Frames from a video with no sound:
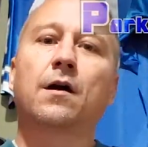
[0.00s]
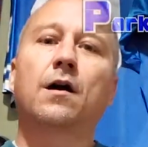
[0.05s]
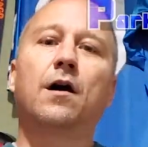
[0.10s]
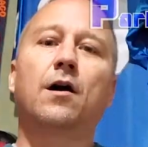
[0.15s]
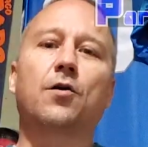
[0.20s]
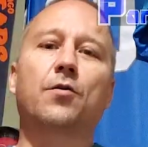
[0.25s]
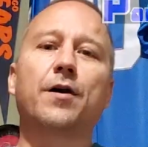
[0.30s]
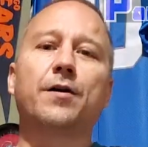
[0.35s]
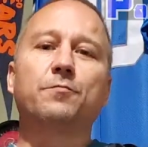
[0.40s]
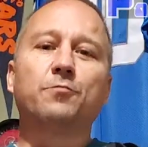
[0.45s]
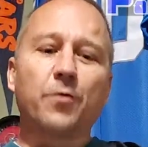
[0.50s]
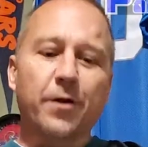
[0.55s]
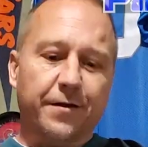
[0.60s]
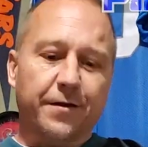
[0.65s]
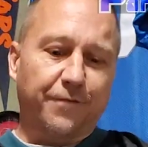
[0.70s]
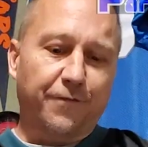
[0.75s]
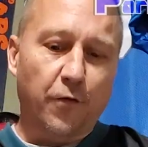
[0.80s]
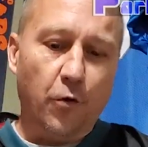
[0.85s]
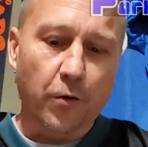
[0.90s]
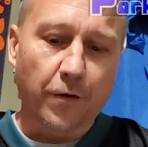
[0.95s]
All right, week
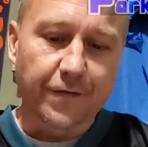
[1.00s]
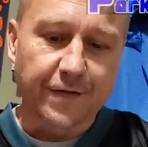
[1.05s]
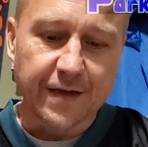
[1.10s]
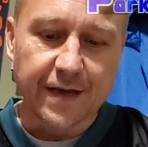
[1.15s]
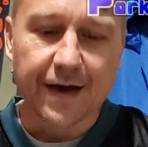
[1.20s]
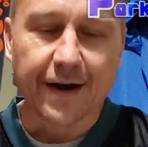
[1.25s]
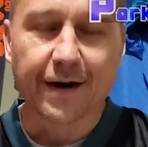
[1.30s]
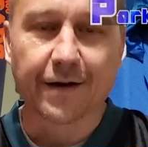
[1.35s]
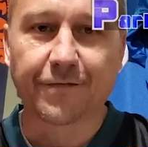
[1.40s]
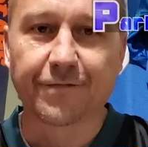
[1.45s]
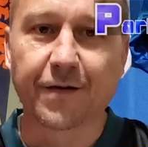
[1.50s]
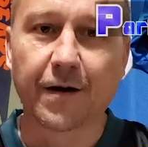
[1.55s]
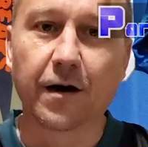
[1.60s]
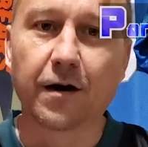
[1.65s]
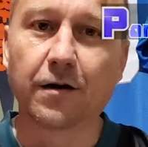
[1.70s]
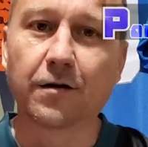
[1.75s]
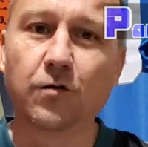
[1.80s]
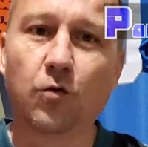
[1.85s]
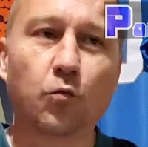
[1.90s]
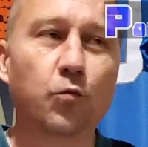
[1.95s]
four in the
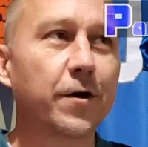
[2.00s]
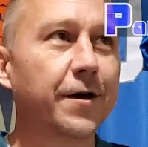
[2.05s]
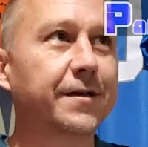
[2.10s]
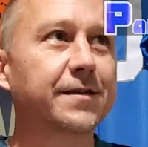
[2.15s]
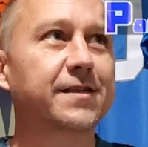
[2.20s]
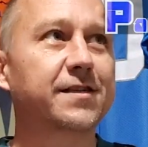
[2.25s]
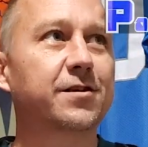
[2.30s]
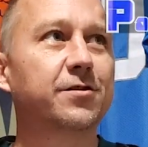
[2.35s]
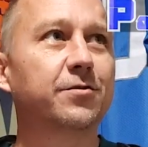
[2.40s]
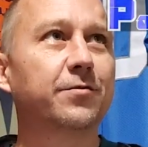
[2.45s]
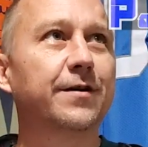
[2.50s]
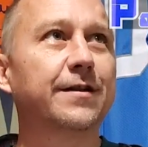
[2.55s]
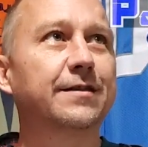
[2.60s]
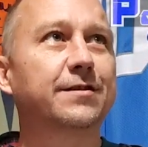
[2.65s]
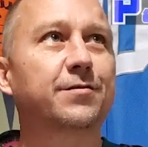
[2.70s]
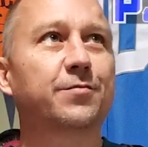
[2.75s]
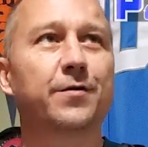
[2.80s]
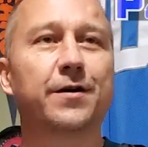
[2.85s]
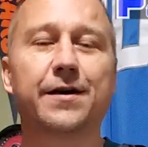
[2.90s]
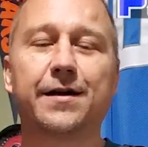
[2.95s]
NFL, weeks two and
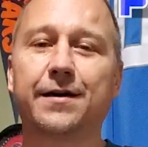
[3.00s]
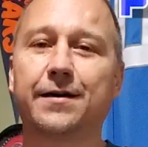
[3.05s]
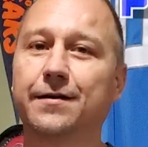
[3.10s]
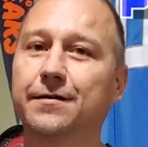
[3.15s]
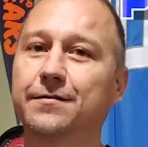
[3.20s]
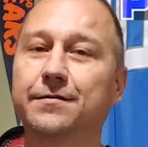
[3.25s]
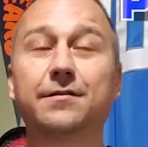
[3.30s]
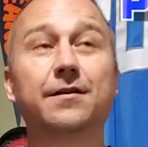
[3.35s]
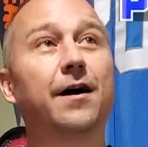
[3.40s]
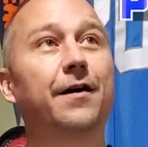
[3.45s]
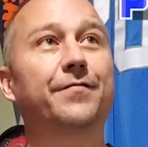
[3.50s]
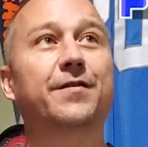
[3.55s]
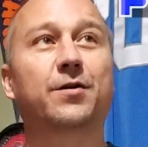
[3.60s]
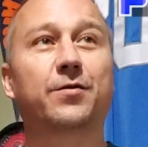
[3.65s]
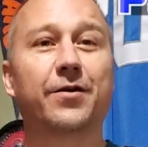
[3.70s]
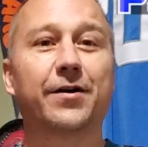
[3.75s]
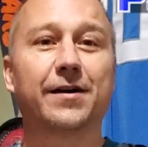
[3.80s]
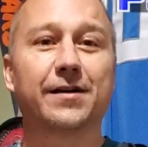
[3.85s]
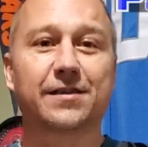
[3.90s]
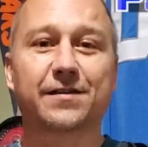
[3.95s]
three, not the
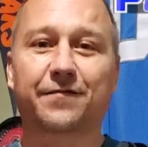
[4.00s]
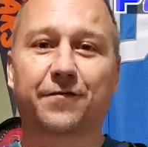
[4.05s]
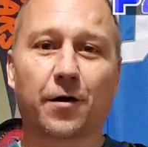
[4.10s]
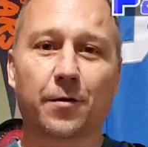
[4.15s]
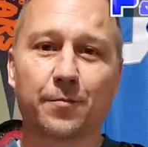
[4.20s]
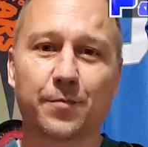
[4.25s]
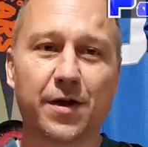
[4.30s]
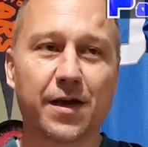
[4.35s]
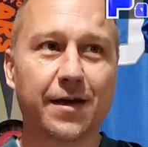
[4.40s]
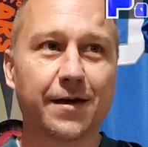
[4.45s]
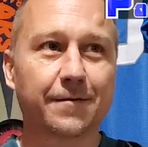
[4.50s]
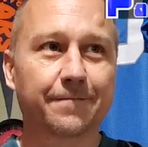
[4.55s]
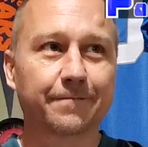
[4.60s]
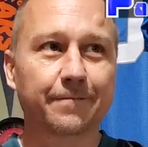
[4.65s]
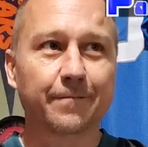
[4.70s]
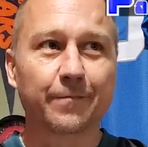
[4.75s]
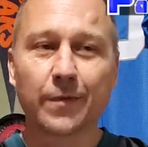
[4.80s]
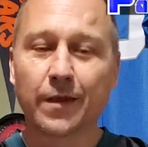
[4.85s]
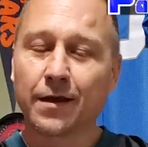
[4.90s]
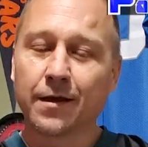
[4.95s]
greatest for me.
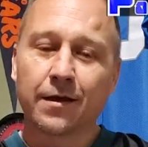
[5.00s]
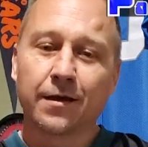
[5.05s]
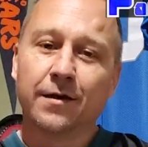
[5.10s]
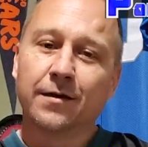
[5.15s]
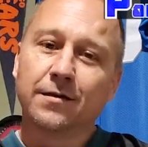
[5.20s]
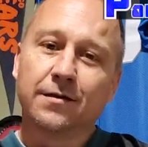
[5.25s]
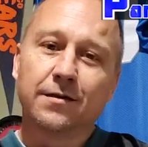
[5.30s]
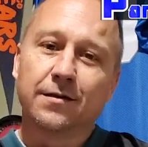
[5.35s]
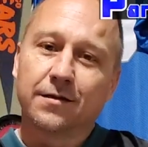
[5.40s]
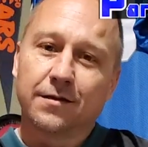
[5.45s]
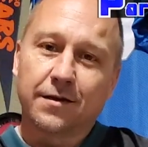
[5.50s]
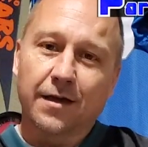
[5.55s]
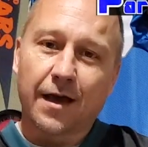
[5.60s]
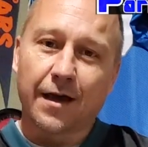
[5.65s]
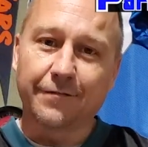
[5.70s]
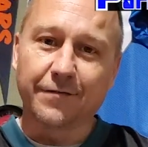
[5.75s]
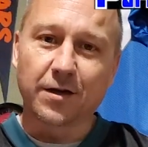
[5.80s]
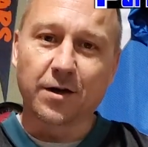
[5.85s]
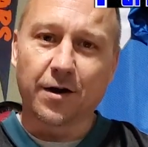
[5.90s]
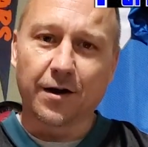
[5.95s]

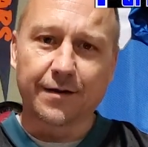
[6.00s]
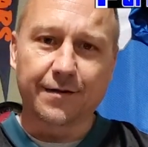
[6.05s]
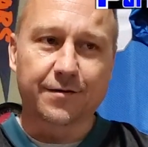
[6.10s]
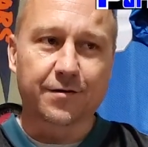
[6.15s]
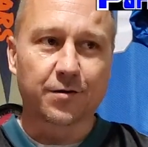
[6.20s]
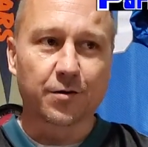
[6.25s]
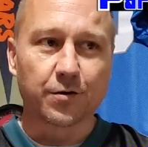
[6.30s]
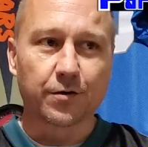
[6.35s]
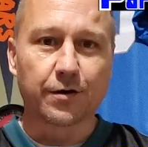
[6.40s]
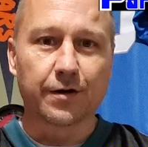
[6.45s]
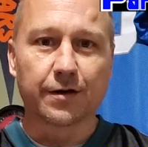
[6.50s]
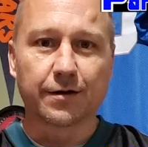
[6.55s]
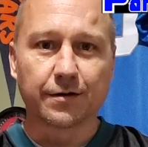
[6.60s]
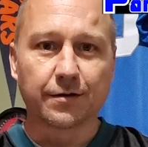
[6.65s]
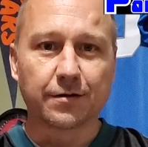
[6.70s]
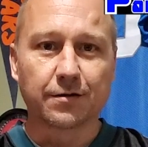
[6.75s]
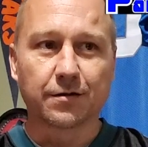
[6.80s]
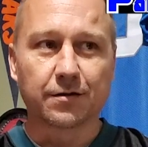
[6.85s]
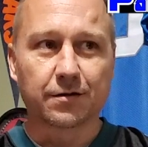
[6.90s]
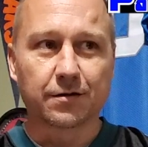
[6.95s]
Haven't gone through
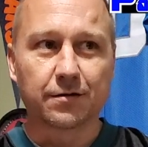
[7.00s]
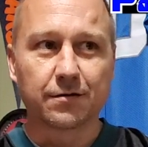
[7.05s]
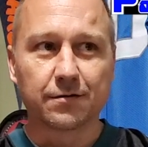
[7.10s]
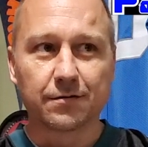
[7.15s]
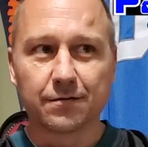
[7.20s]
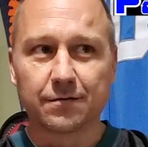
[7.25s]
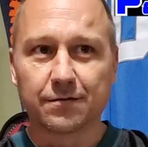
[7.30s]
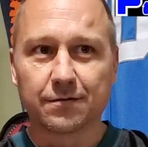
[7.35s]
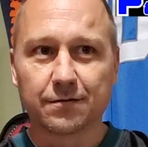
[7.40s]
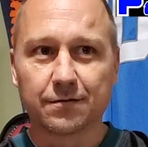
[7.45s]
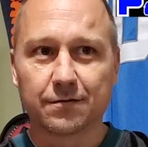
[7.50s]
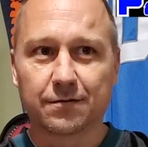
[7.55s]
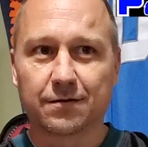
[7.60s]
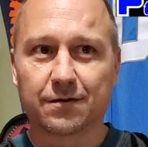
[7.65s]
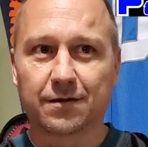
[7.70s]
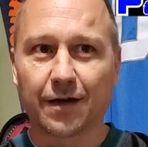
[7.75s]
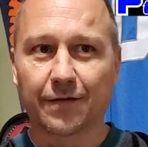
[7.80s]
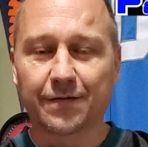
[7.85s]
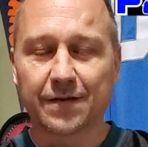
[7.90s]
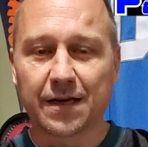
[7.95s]
and
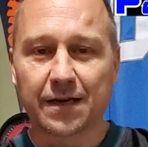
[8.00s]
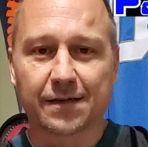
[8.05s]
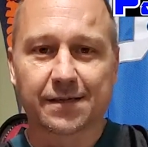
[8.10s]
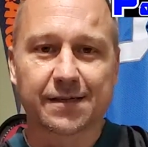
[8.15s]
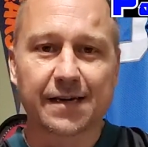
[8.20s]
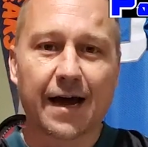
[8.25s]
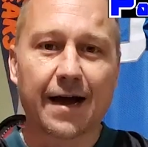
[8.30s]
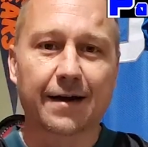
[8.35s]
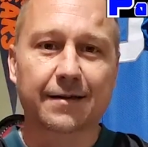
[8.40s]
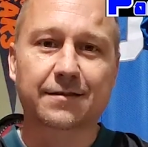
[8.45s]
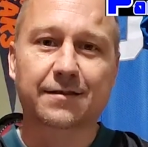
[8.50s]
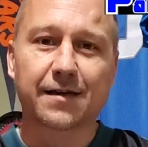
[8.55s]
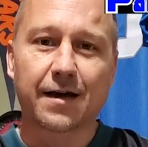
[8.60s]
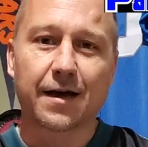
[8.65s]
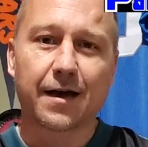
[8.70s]
done the exact